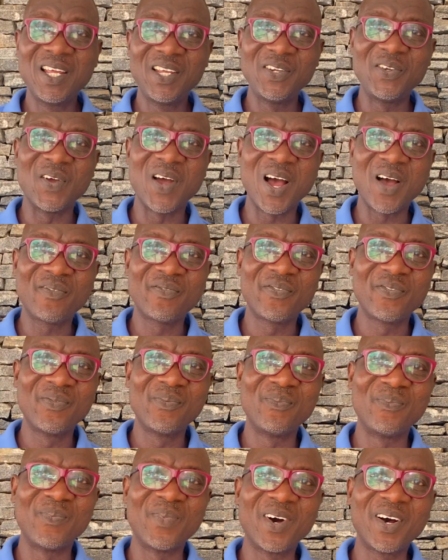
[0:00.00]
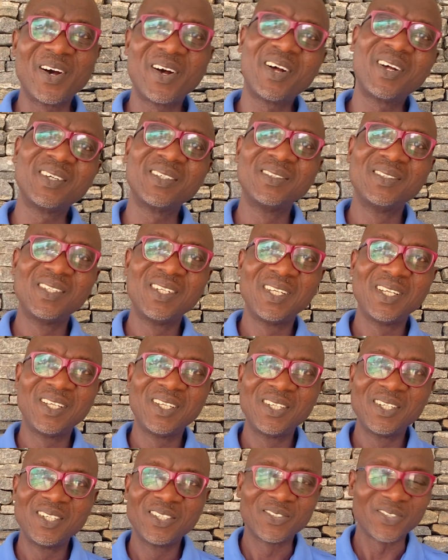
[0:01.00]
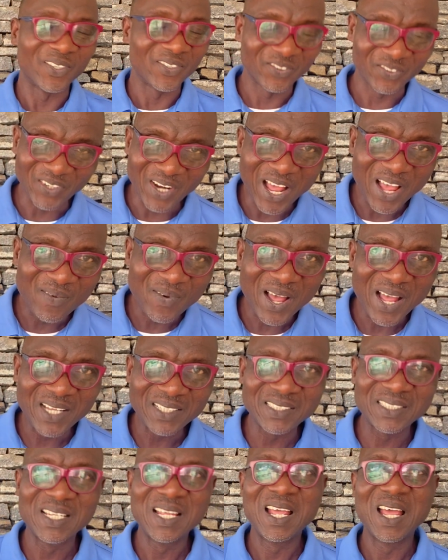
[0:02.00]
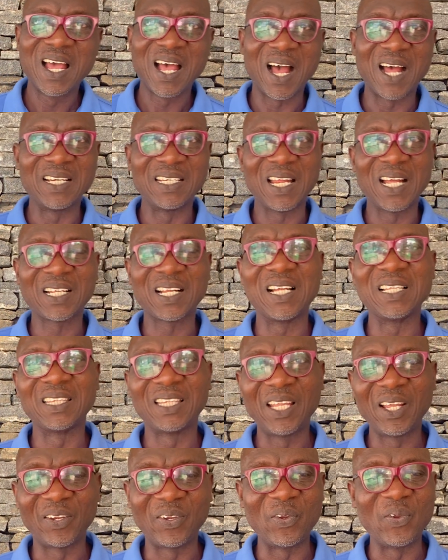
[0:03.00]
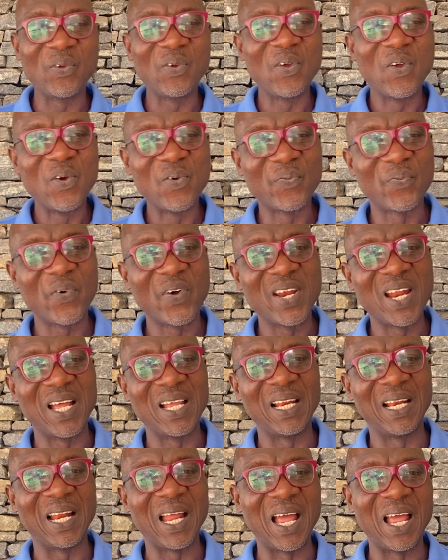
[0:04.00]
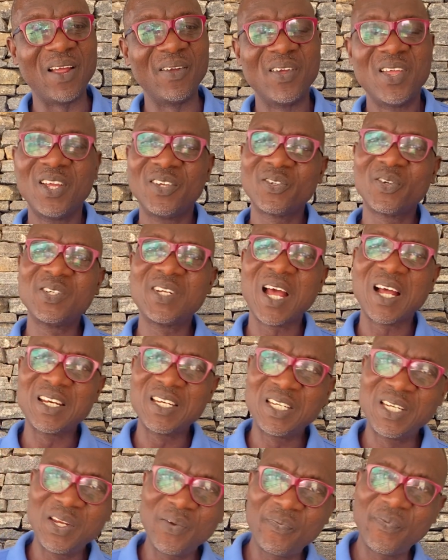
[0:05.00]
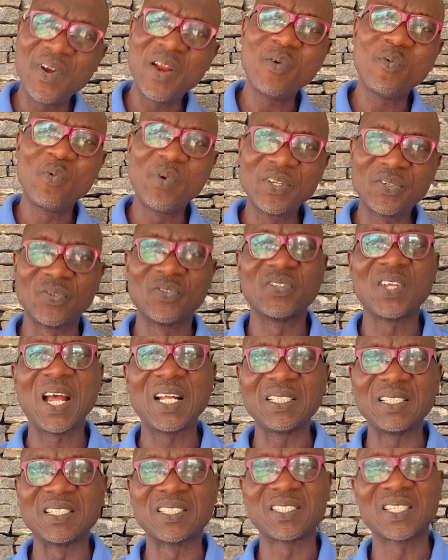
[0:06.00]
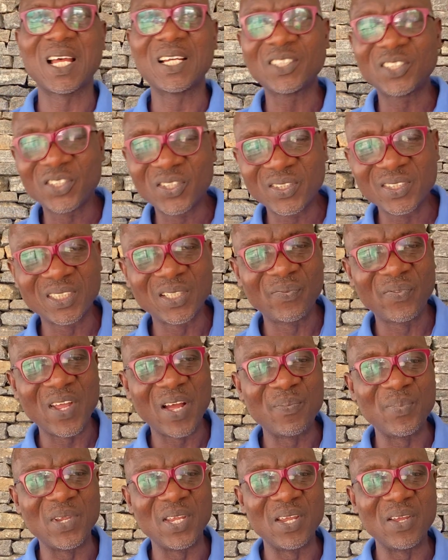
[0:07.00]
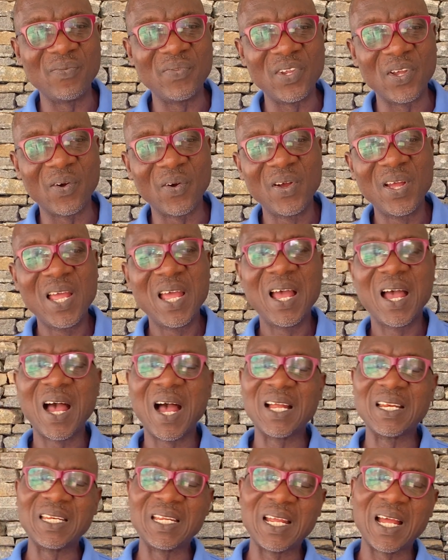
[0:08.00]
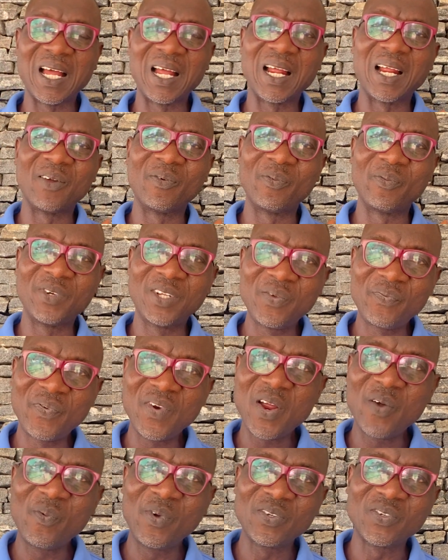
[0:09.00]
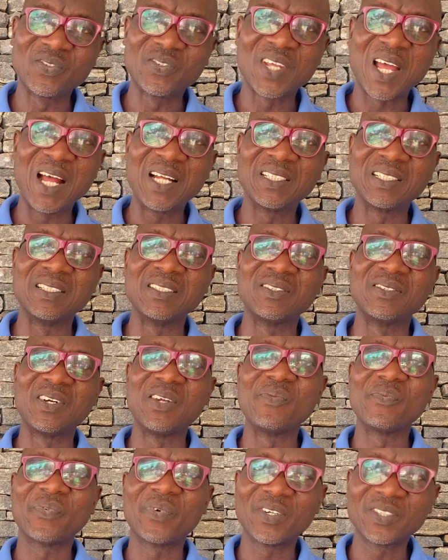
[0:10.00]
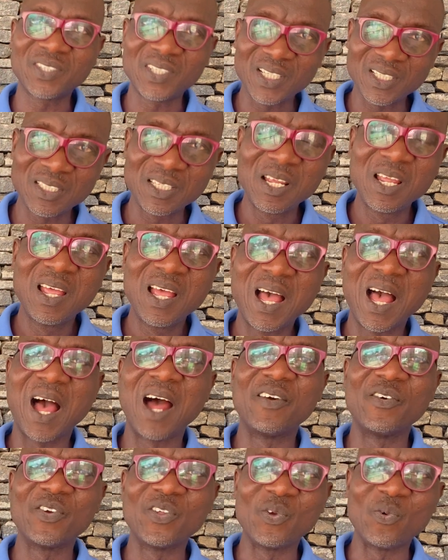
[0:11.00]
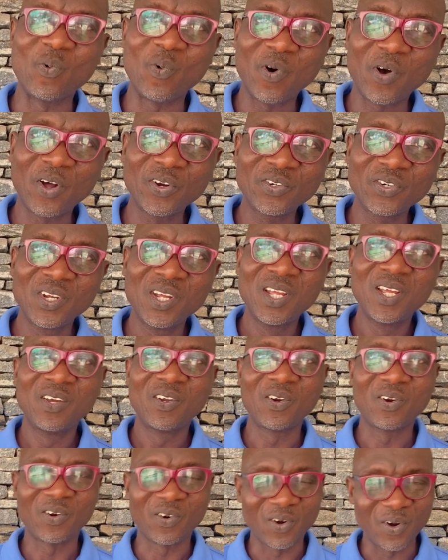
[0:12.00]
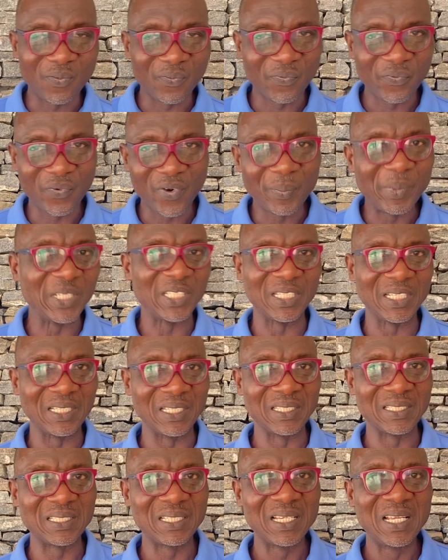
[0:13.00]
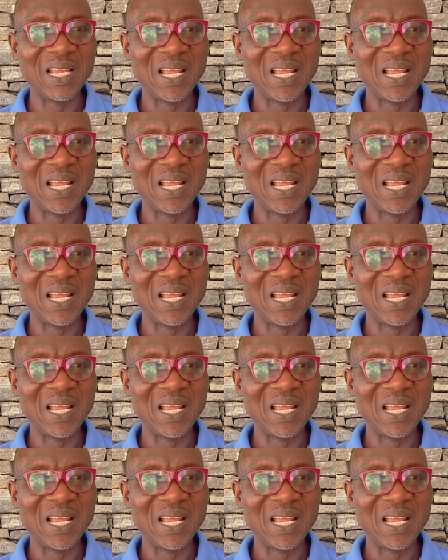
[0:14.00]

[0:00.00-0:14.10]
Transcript: you have more subscribers, and that can take you further in life. So there are different ways society sanctions deviant behavior, and there are different ways society reinforces and reward conformities.